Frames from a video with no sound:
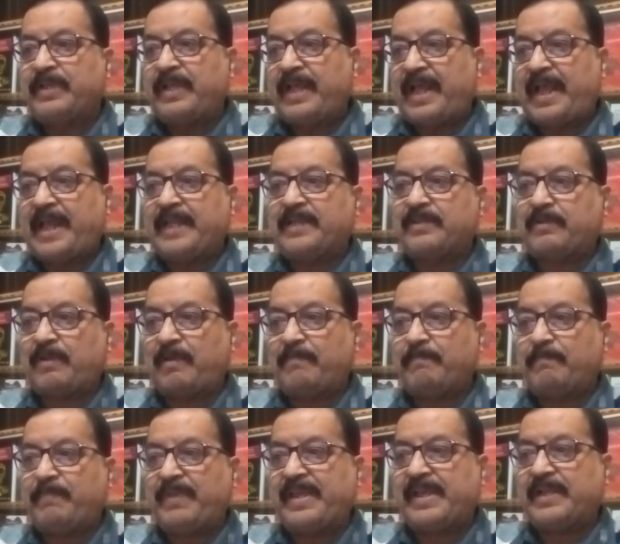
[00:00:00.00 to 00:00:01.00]
and
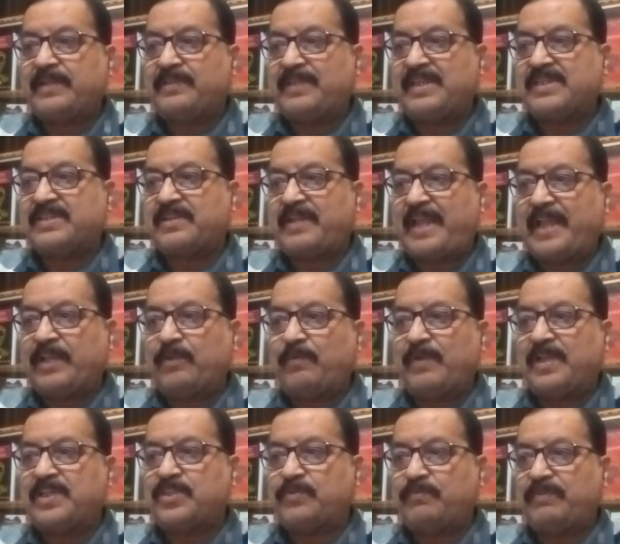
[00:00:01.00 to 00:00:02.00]
compare this
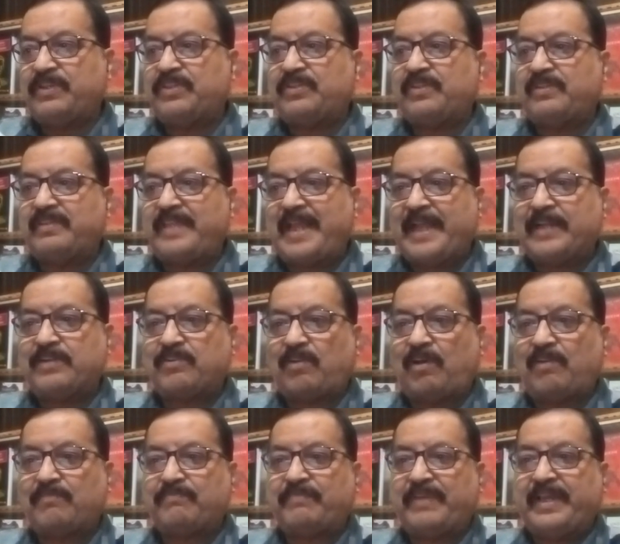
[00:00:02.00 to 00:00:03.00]
language with that
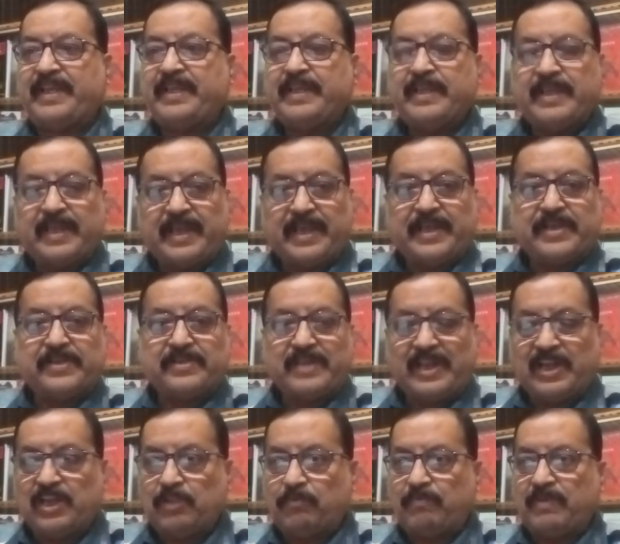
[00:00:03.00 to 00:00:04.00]
of a
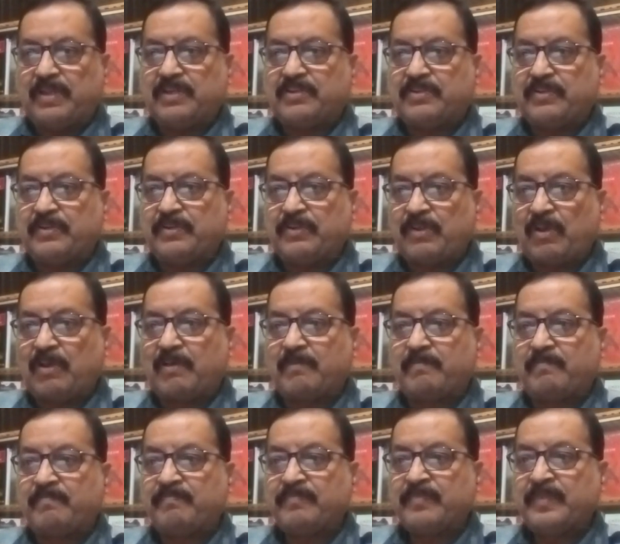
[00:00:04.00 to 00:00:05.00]
relevant
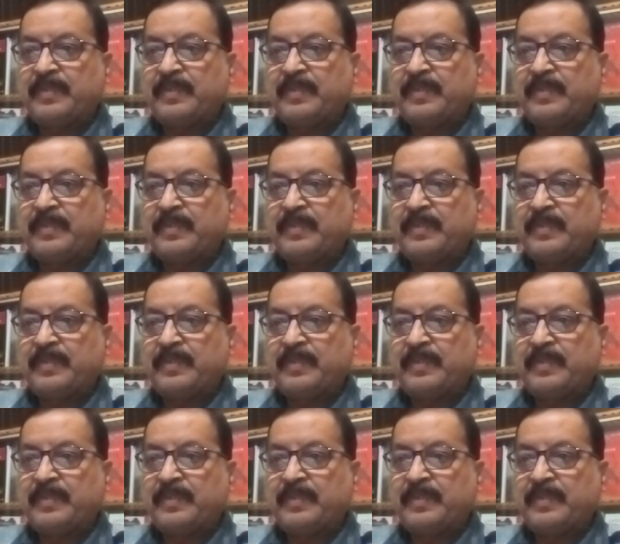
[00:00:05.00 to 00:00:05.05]
norm